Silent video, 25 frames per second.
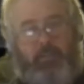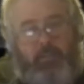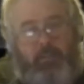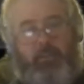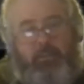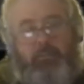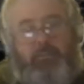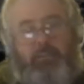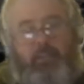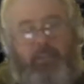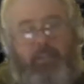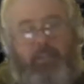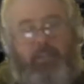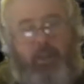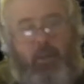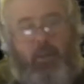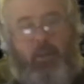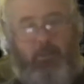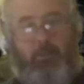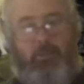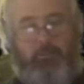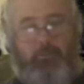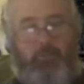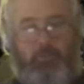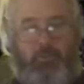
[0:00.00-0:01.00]
a
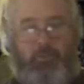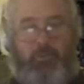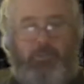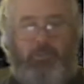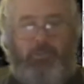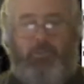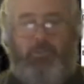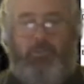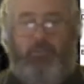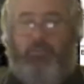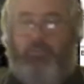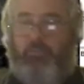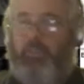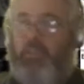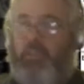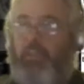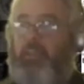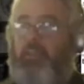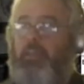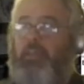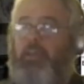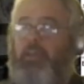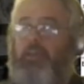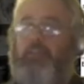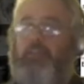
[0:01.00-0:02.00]
decoded version of
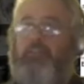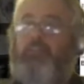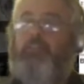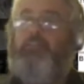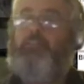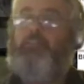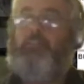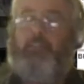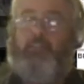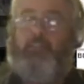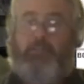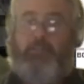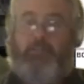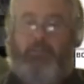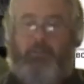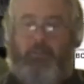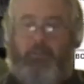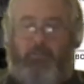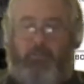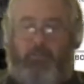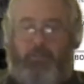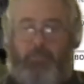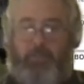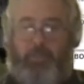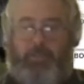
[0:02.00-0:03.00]
the
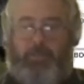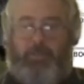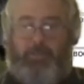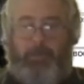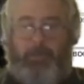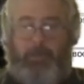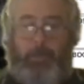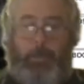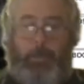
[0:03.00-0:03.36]
METAR.